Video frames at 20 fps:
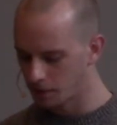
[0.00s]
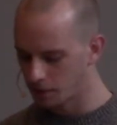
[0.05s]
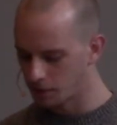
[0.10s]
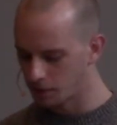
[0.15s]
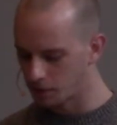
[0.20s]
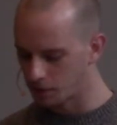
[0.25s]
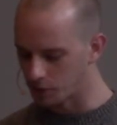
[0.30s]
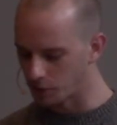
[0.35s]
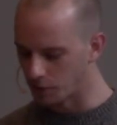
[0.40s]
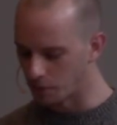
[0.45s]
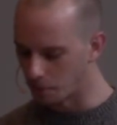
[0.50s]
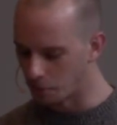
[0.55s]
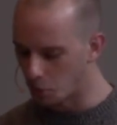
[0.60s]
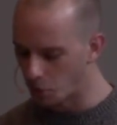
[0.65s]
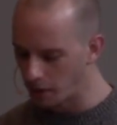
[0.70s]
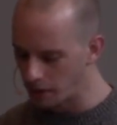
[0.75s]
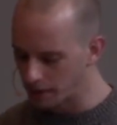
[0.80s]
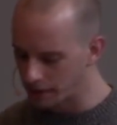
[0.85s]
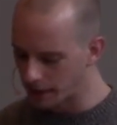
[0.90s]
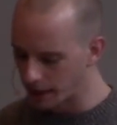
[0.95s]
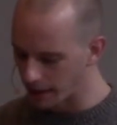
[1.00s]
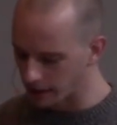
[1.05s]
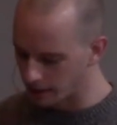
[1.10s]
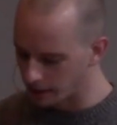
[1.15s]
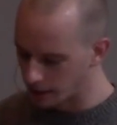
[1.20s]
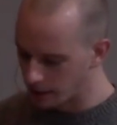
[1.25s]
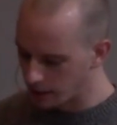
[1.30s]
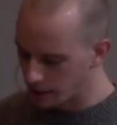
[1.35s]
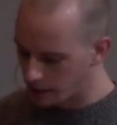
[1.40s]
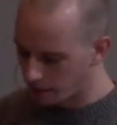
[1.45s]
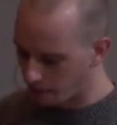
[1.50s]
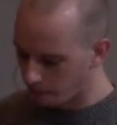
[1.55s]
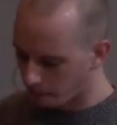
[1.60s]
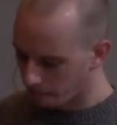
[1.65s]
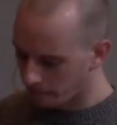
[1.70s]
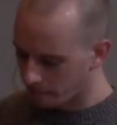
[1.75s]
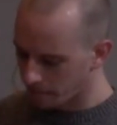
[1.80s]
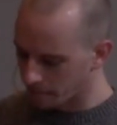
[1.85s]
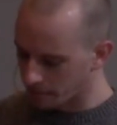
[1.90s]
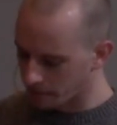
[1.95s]
So, the point that
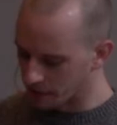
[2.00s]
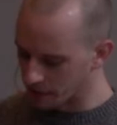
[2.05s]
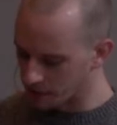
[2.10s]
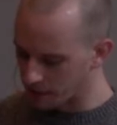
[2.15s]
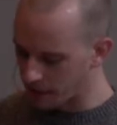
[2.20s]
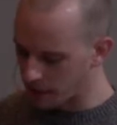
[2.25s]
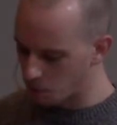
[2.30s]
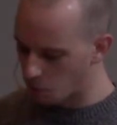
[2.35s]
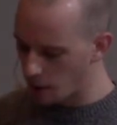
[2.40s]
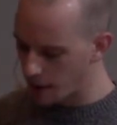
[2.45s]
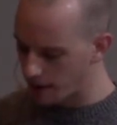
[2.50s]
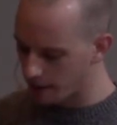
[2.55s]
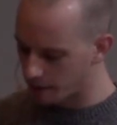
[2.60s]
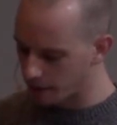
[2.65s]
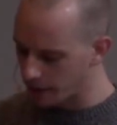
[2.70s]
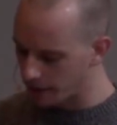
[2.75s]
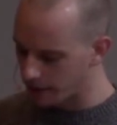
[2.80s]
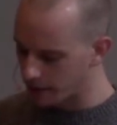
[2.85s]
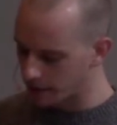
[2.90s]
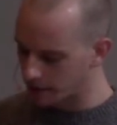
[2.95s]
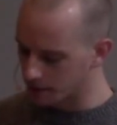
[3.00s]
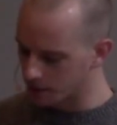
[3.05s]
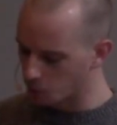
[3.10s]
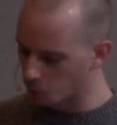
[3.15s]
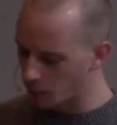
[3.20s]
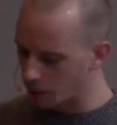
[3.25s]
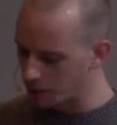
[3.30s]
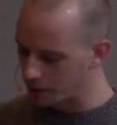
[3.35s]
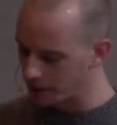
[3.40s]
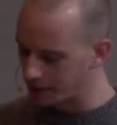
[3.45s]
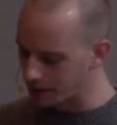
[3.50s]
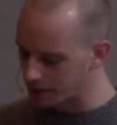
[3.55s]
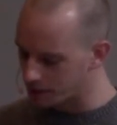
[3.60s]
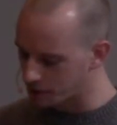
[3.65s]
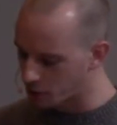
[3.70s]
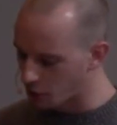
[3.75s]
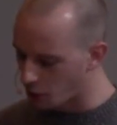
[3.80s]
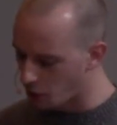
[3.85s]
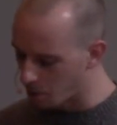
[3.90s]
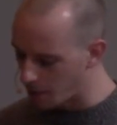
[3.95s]
the same way of thinking is a willingness
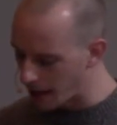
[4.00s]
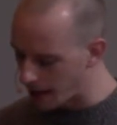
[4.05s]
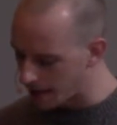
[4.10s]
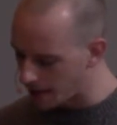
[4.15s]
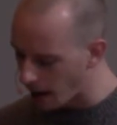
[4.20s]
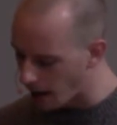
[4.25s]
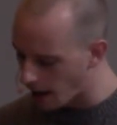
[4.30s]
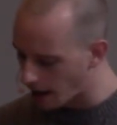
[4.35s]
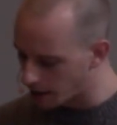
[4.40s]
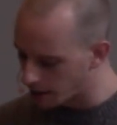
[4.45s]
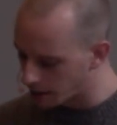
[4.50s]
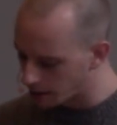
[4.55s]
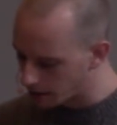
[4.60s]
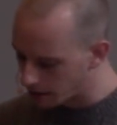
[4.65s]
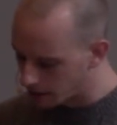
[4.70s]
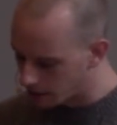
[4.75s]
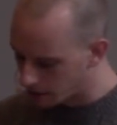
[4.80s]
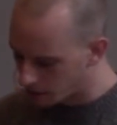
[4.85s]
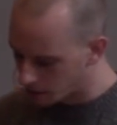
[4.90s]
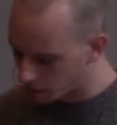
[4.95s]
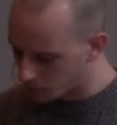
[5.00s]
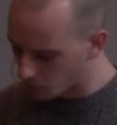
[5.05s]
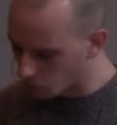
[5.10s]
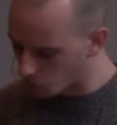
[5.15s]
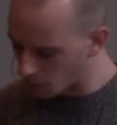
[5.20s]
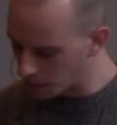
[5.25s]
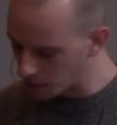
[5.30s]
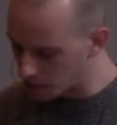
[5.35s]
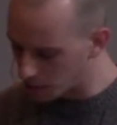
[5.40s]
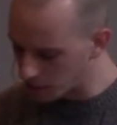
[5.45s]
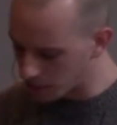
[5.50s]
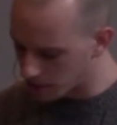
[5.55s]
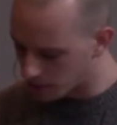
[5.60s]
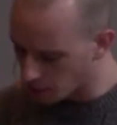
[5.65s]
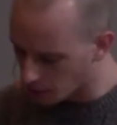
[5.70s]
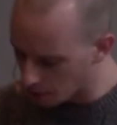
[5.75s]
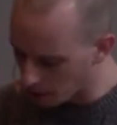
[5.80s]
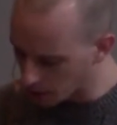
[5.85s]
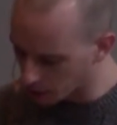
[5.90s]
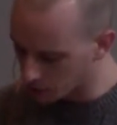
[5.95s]
to obey God when doing
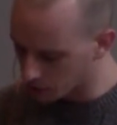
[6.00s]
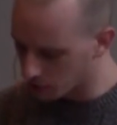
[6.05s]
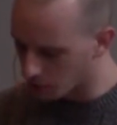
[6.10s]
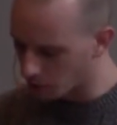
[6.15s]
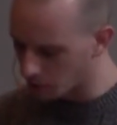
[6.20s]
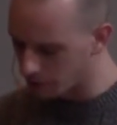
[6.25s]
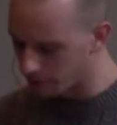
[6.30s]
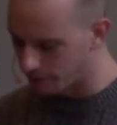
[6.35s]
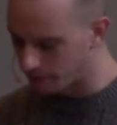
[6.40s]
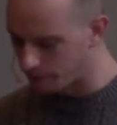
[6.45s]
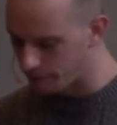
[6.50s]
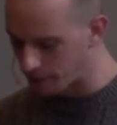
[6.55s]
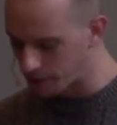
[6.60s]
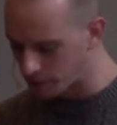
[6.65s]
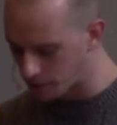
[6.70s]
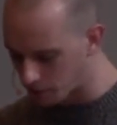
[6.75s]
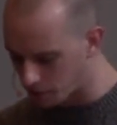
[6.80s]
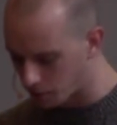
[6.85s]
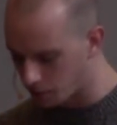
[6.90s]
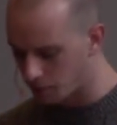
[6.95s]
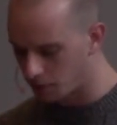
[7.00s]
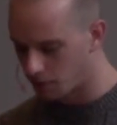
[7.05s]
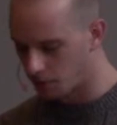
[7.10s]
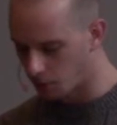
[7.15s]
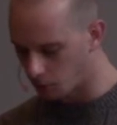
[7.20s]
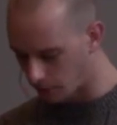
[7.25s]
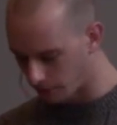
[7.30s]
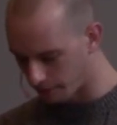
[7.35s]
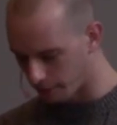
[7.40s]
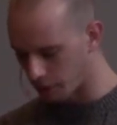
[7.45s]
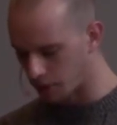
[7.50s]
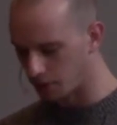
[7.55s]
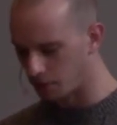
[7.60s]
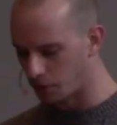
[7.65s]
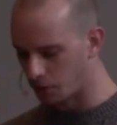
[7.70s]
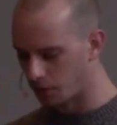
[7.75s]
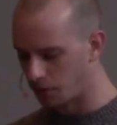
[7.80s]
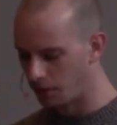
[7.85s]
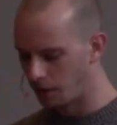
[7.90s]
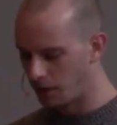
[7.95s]
so may result in physical or
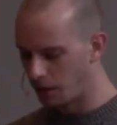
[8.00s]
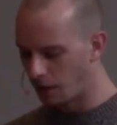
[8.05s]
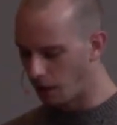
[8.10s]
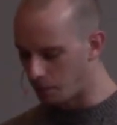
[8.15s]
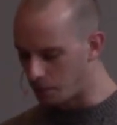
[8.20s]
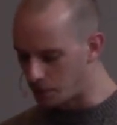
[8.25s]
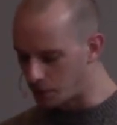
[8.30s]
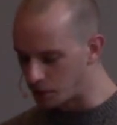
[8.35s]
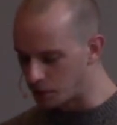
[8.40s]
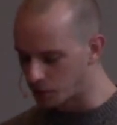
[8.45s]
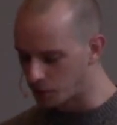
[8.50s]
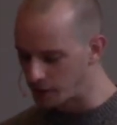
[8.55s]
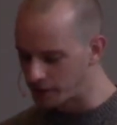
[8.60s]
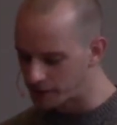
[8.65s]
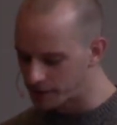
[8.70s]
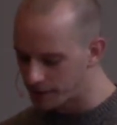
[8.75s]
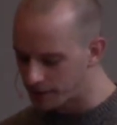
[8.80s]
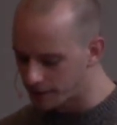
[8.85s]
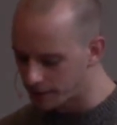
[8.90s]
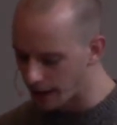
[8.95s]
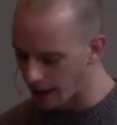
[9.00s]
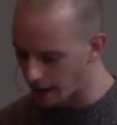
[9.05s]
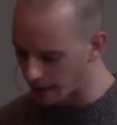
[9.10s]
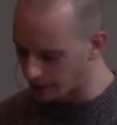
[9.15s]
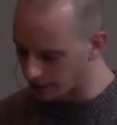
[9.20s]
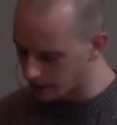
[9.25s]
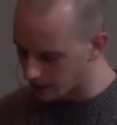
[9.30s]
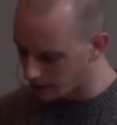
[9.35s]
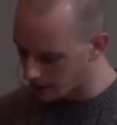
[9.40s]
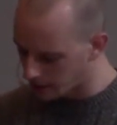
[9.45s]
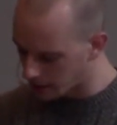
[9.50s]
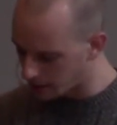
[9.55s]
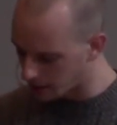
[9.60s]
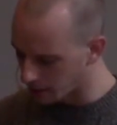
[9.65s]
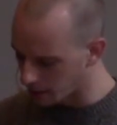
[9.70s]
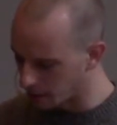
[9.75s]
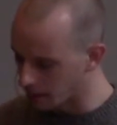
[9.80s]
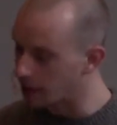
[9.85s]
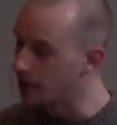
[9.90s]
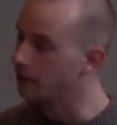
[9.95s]
verbal abuse, we see that
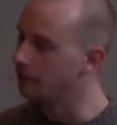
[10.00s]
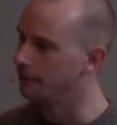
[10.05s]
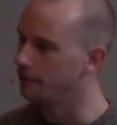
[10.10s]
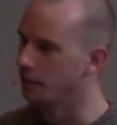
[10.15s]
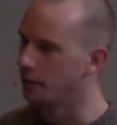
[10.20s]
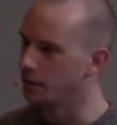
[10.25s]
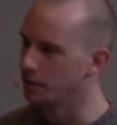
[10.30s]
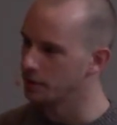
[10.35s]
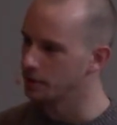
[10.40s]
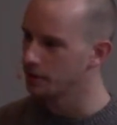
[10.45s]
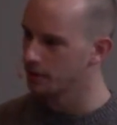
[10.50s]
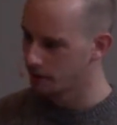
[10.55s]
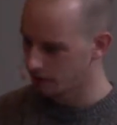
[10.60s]
here in verse